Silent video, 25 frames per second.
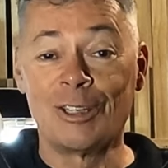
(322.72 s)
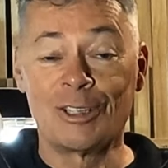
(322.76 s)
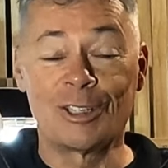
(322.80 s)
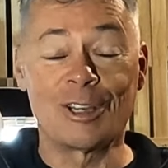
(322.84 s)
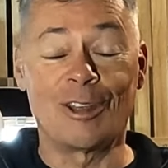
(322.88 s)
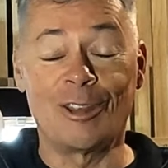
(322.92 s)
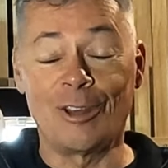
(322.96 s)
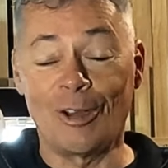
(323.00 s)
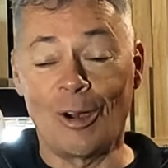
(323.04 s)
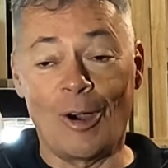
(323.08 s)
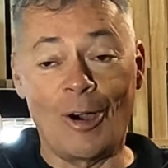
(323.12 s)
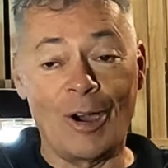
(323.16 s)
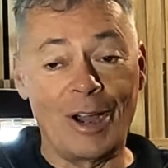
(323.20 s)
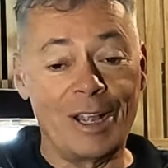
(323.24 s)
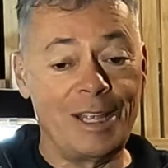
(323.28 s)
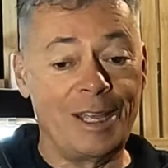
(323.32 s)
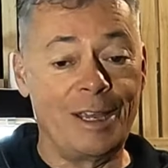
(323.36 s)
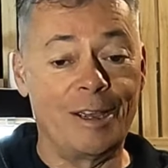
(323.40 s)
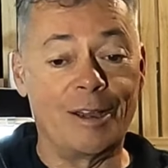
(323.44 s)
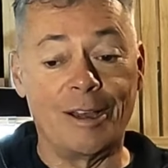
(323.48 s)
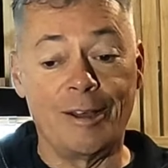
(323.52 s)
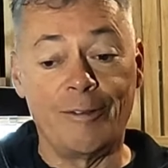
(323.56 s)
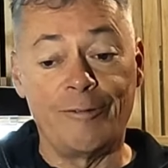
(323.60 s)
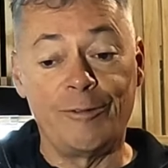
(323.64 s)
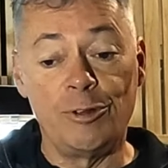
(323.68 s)
So the
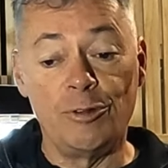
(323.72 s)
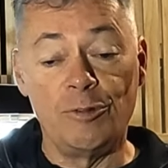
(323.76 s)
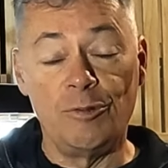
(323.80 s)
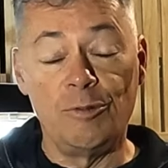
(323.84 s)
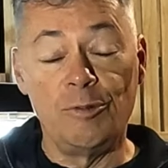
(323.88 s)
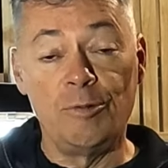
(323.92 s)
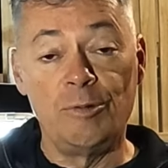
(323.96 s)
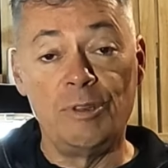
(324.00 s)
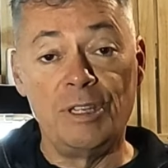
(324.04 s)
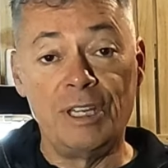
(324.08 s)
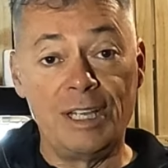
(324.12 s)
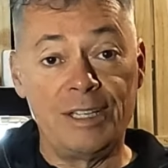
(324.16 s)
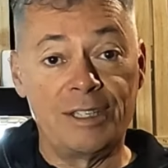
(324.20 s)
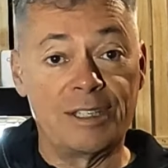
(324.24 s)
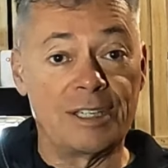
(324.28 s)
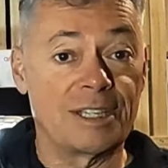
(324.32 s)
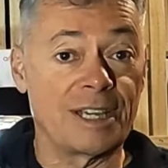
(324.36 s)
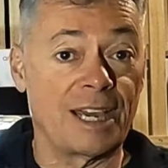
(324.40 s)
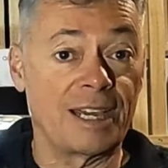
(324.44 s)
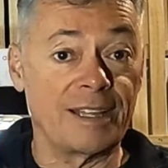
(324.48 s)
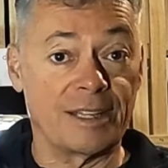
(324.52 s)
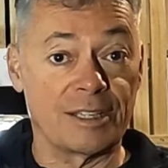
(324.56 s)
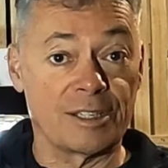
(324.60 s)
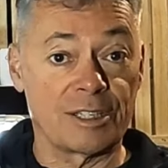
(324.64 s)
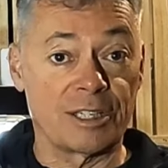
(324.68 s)
idea, if you need to
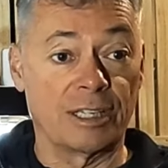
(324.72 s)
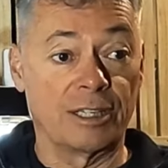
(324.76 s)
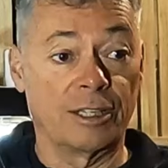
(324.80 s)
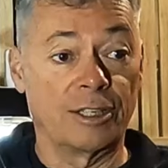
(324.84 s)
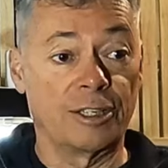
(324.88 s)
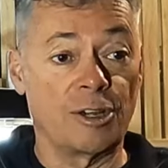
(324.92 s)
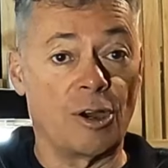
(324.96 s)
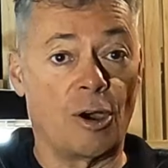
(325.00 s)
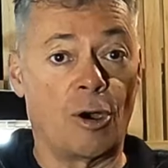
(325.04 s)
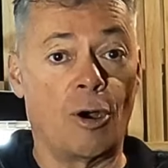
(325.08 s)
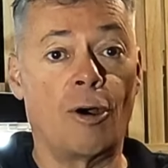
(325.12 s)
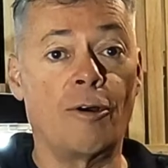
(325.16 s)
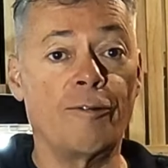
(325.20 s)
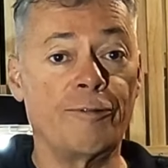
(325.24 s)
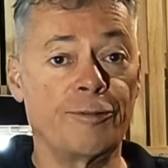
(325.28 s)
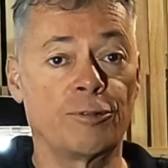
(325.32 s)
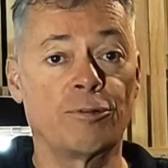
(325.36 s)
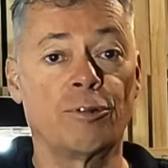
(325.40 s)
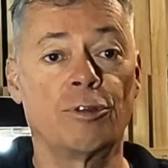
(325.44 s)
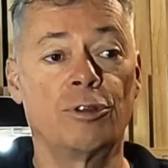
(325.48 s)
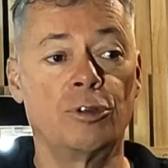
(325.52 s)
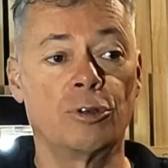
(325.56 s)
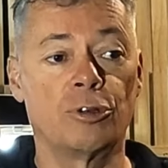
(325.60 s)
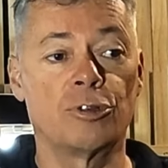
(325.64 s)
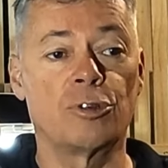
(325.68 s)
take the cylinder off
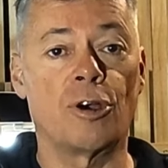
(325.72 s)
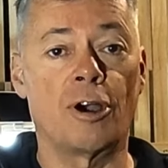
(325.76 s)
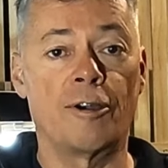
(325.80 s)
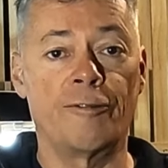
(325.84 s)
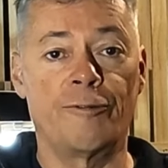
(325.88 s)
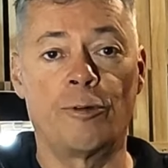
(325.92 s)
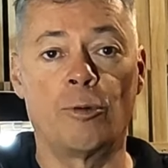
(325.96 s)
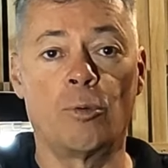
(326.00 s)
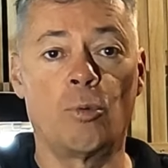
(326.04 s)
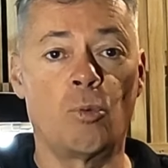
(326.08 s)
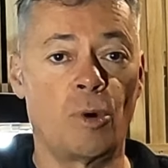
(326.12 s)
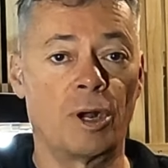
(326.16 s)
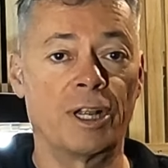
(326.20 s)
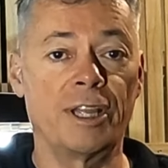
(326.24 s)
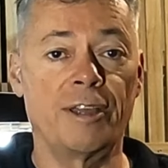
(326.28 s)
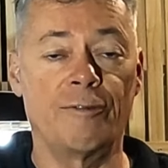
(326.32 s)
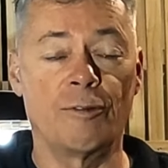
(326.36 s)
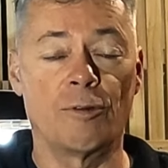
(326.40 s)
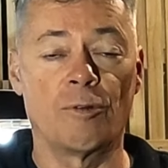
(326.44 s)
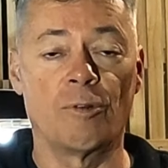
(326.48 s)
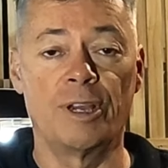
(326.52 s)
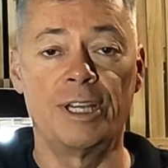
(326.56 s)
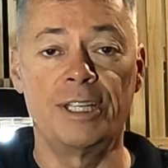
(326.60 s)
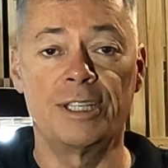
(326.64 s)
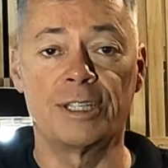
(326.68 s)
through your dive for
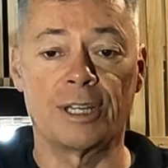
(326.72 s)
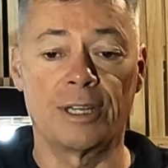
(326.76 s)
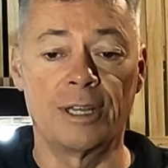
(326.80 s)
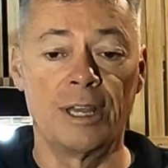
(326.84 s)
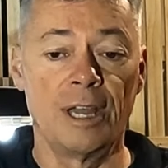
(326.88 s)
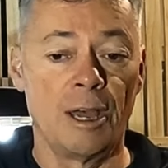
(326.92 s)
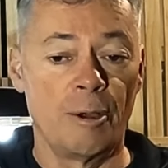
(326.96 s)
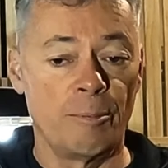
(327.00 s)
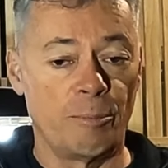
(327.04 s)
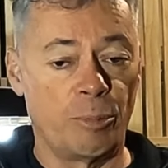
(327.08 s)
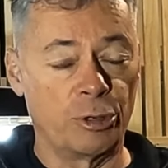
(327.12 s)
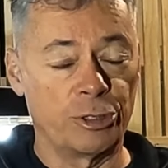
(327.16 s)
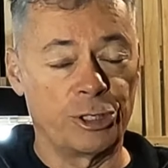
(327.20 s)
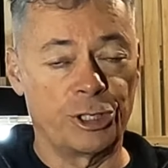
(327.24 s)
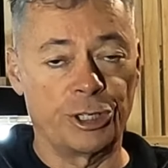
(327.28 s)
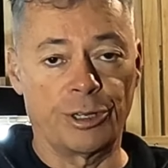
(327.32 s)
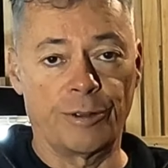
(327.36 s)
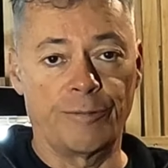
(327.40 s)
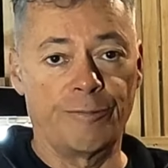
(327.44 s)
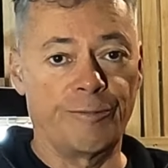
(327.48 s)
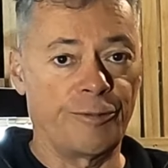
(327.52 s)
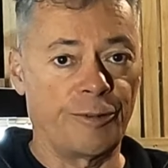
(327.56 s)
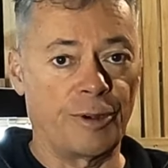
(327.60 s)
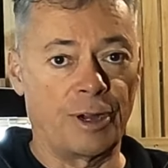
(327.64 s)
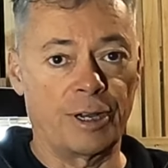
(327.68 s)
whatever reason, push
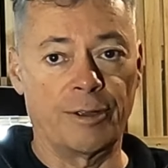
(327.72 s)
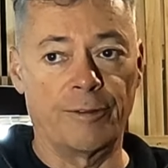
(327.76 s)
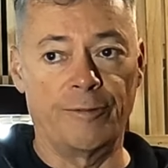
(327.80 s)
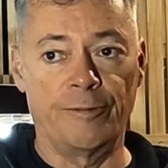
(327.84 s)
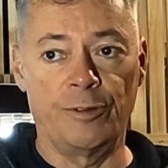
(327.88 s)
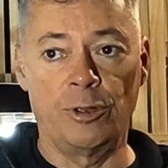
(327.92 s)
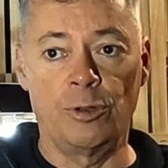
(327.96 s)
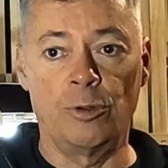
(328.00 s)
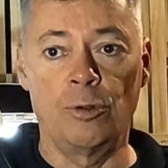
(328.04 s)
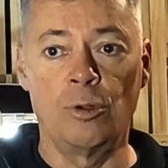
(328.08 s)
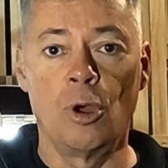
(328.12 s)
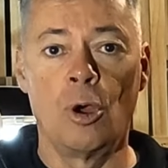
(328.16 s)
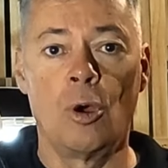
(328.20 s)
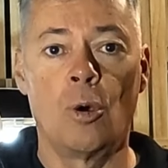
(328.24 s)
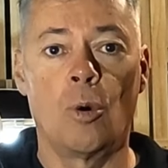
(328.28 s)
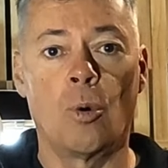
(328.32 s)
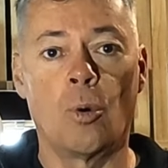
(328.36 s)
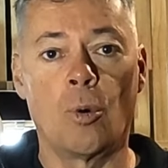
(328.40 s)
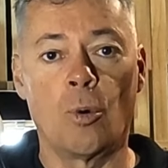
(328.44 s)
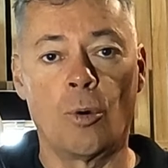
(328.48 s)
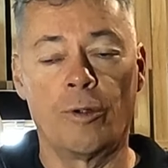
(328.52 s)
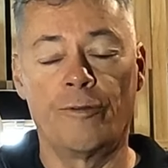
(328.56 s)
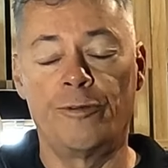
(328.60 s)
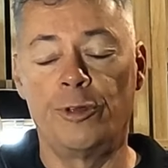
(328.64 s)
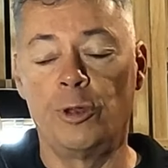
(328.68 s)
it in front of you,
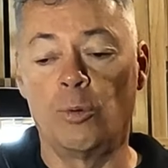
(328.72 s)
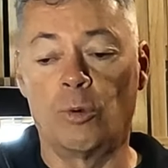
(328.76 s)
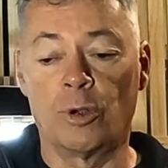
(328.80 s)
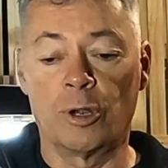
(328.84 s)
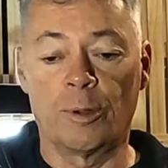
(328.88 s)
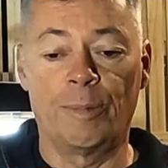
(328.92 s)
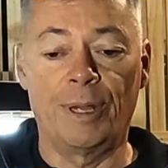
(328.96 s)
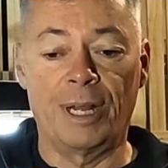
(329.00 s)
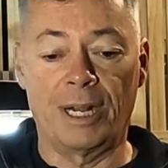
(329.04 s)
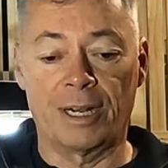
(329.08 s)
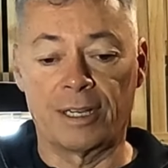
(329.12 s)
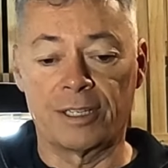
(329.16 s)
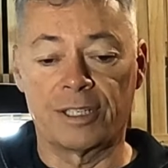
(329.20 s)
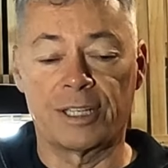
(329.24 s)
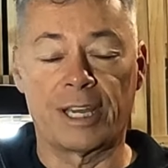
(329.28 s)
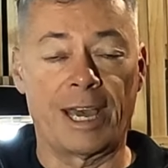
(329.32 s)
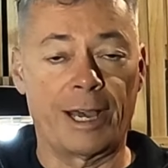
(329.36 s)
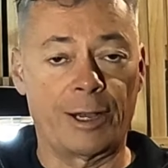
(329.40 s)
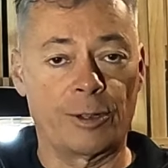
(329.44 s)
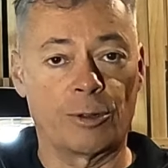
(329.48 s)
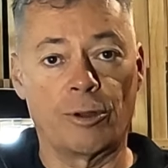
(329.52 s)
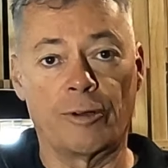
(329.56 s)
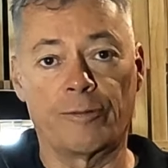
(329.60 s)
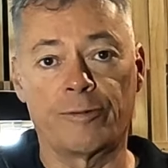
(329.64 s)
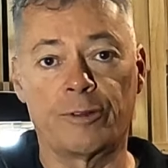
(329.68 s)
or if you want to be able to
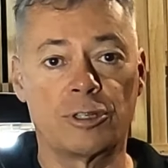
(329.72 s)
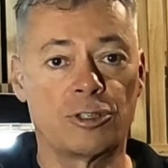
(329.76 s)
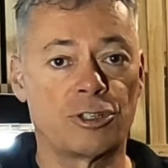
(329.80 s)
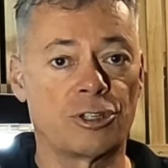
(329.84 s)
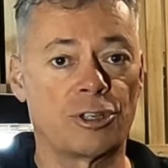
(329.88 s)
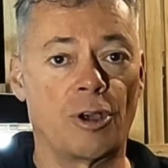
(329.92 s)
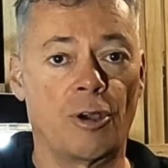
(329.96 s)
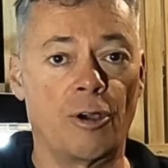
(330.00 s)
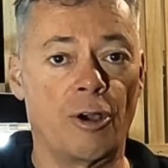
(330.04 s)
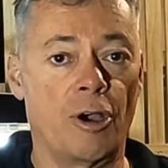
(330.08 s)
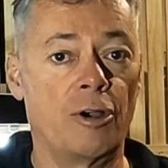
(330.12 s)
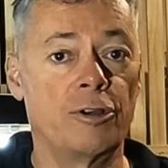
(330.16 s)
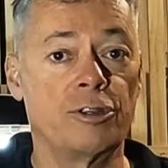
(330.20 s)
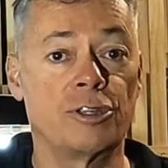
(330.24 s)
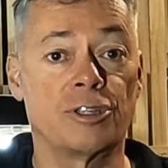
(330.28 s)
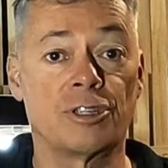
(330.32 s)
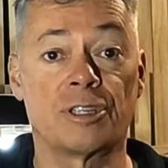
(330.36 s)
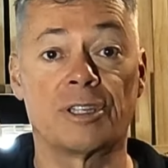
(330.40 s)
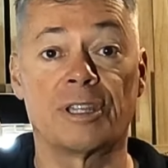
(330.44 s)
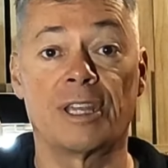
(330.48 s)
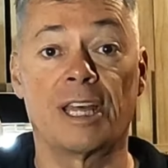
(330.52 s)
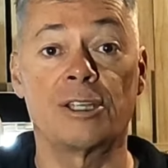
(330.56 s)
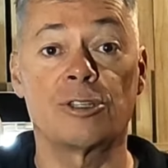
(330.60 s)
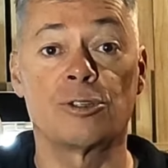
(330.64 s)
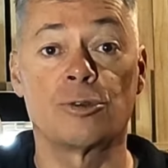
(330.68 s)
take it off to stow
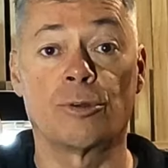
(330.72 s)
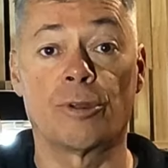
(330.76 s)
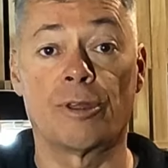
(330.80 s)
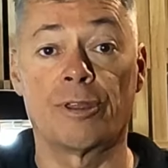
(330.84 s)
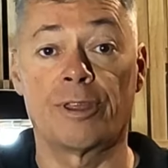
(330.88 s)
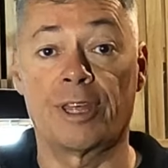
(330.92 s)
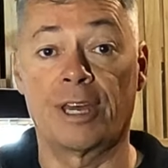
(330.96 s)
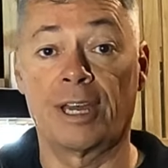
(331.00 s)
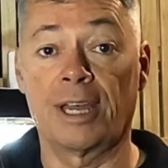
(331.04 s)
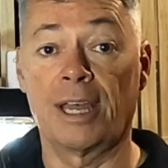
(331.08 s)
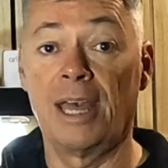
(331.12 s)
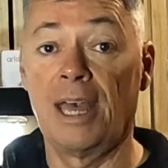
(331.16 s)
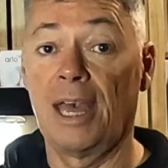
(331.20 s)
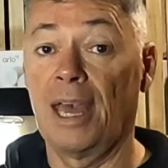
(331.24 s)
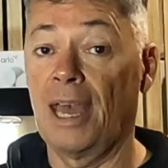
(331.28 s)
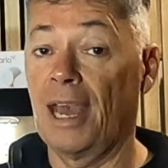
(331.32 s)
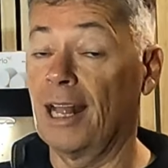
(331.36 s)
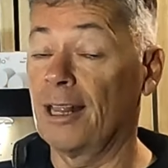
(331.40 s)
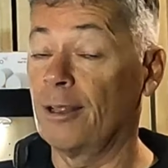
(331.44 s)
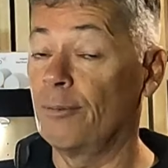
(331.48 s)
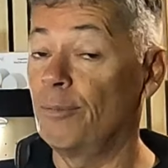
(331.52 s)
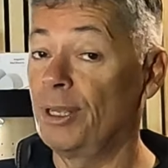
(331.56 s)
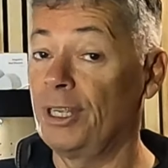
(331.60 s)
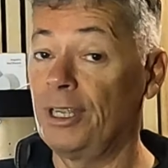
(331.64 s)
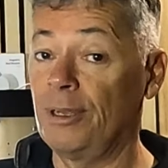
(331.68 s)
hoses and that sort of thing,
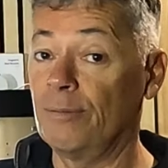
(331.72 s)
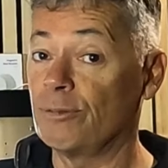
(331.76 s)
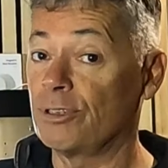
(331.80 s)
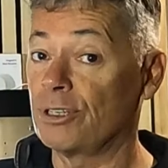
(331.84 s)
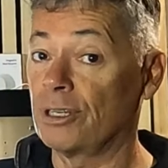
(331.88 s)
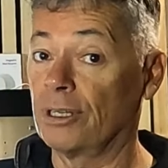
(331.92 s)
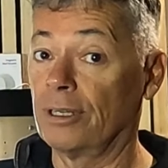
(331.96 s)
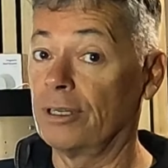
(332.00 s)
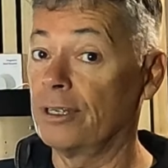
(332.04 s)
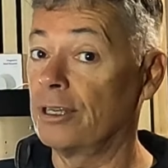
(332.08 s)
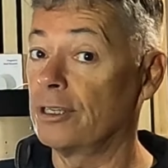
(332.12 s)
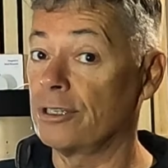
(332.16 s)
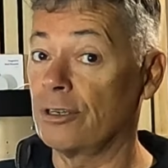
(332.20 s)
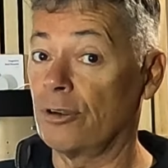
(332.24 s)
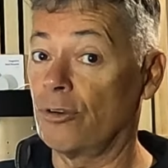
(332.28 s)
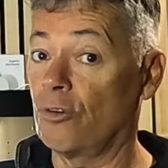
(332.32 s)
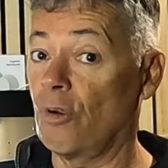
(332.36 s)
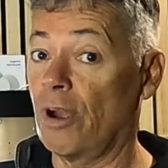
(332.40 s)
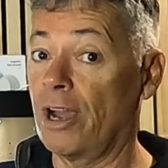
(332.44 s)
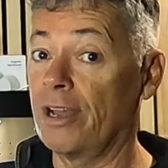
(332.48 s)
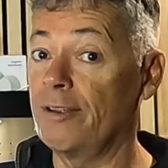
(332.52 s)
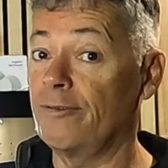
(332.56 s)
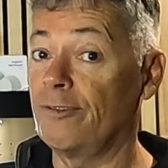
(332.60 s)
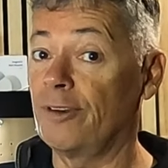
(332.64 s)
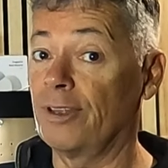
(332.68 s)
aluminium cylinders are
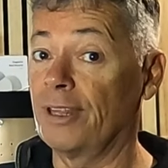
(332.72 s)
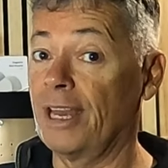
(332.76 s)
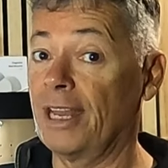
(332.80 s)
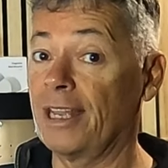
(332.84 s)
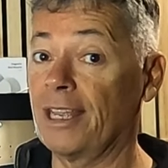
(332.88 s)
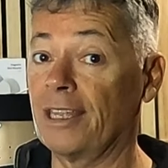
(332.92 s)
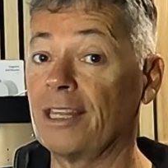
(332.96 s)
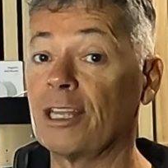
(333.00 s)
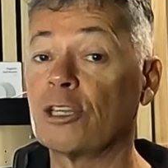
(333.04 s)
great for that.